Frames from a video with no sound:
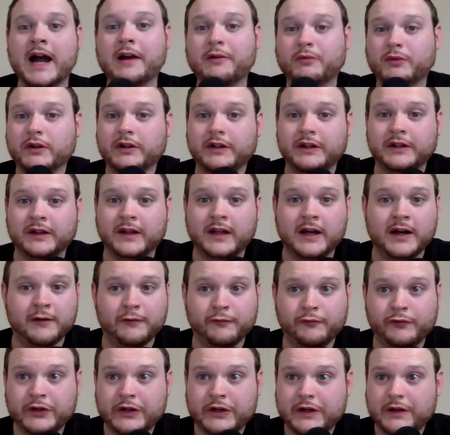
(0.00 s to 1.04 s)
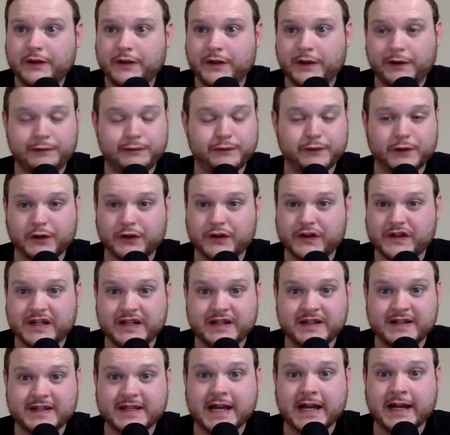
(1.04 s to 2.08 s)
I really loved the first
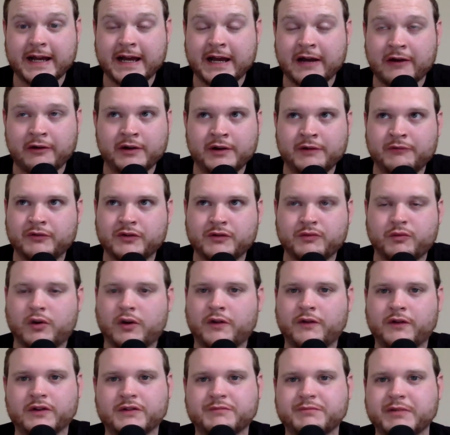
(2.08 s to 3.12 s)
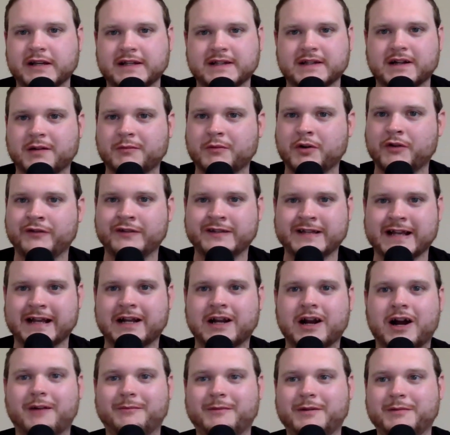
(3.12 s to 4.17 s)
Inside Out. It was one of those Pixar movies that
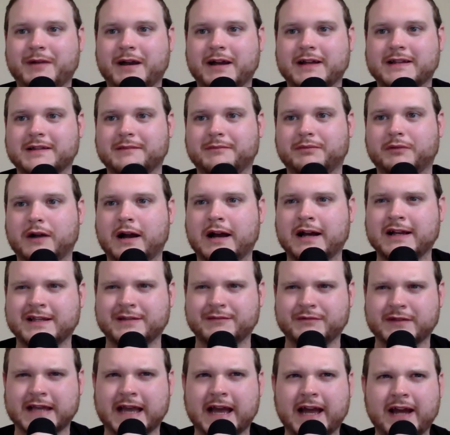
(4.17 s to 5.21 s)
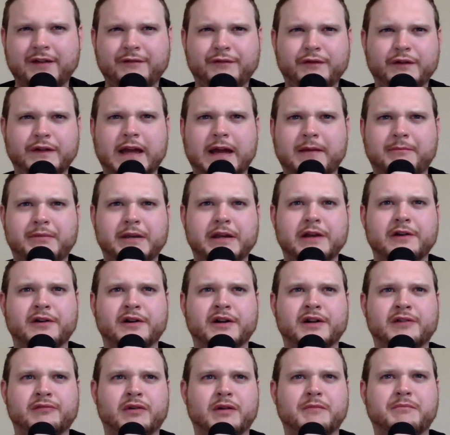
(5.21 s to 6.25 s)
caught me by surprise. It was kind of in that
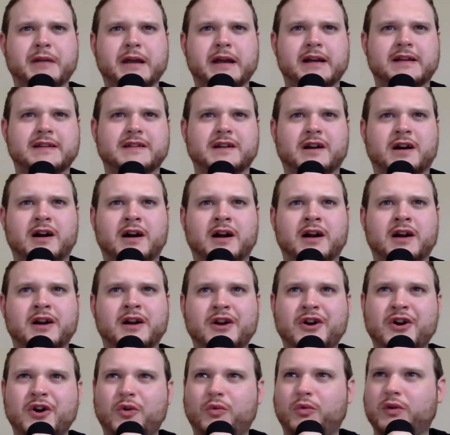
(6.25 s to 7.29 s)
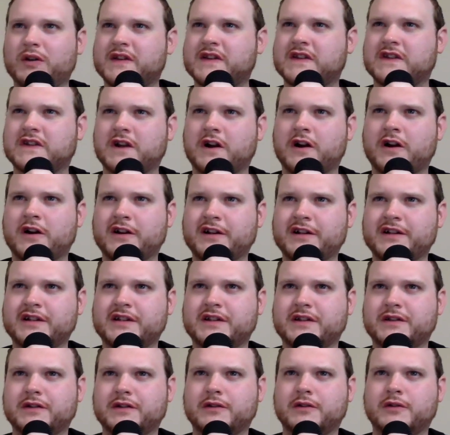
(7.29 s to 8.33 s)
period where Pixar was starting
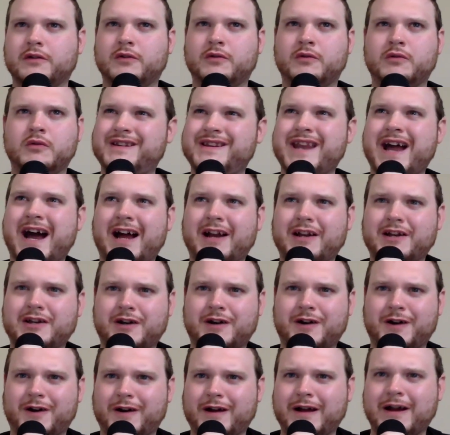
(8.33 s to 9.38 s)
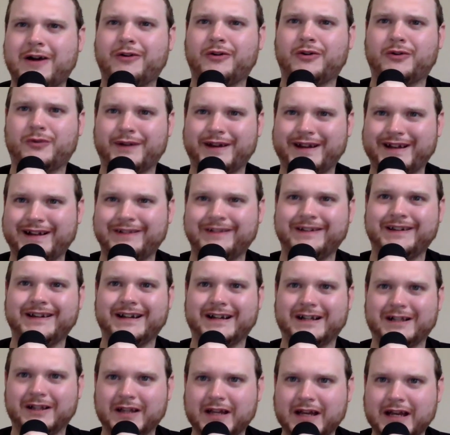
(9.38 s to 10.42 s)
to not turn out critically
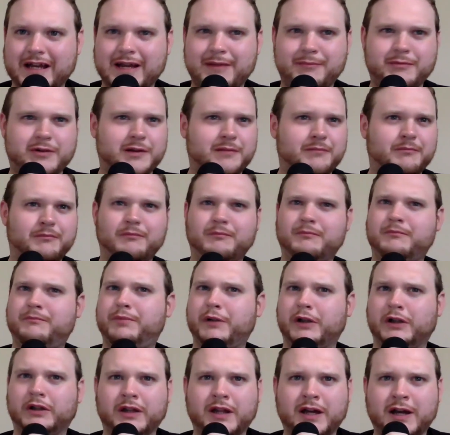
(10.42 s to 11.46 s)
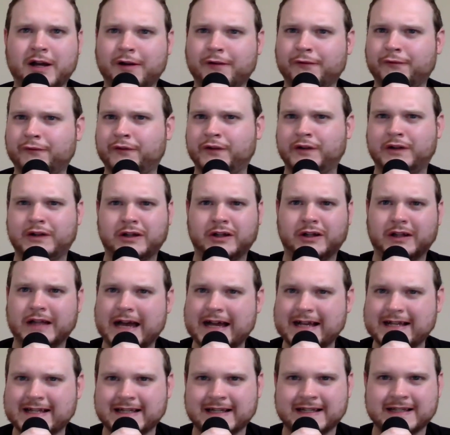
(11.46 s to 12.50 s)
acclaimed and beloved
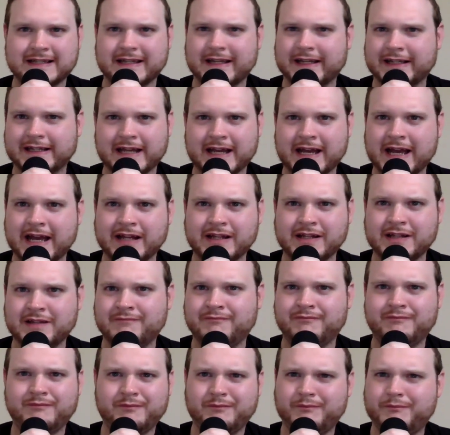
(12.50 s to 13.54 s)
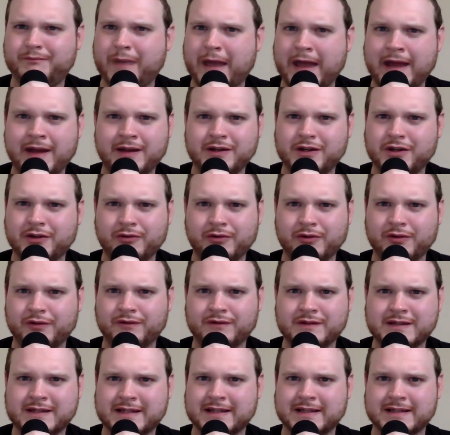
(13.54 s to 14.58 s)
classics like they had been
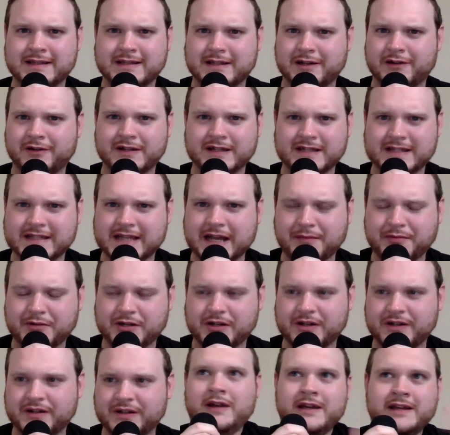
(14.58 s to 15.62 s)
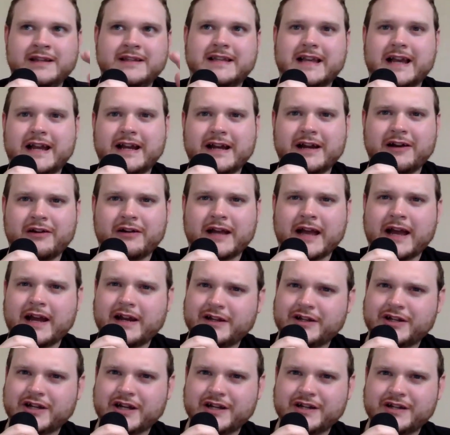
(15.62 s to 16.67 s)
doing since their inception. Inside Out kind
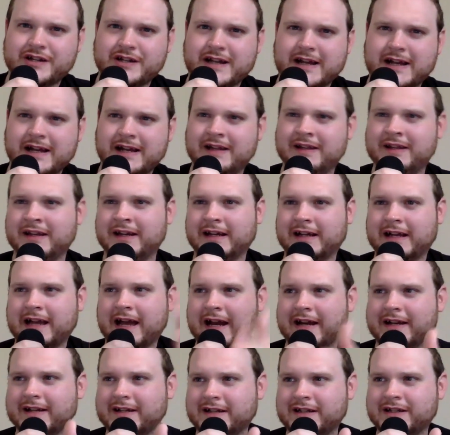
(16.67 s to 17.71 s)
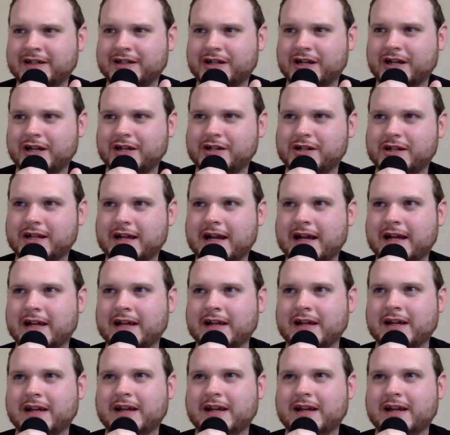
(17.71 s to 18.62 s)
of changed that, and then it kind of didn't change that.